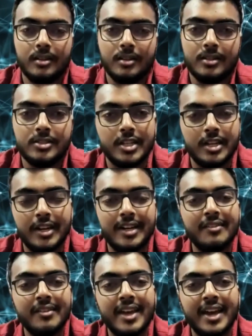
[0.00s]

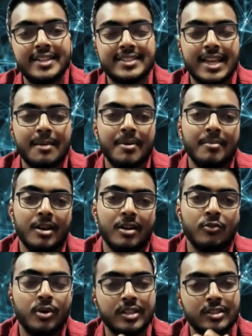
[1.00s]
Generative AI is capable of
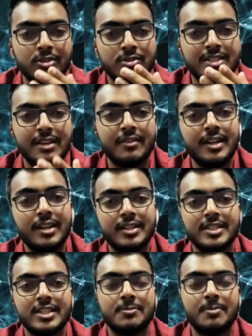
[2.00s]
going through several
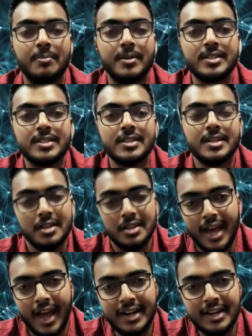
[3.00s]
research papers
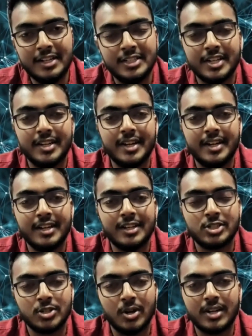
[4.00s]
and generating a
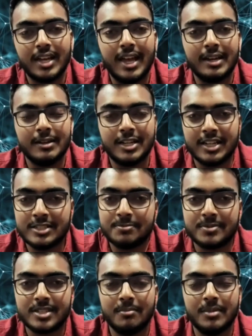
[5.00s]
short and crisp
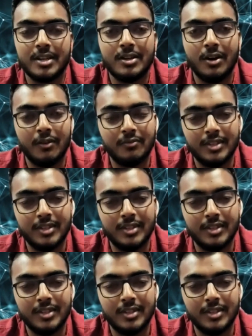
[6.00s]
summary of the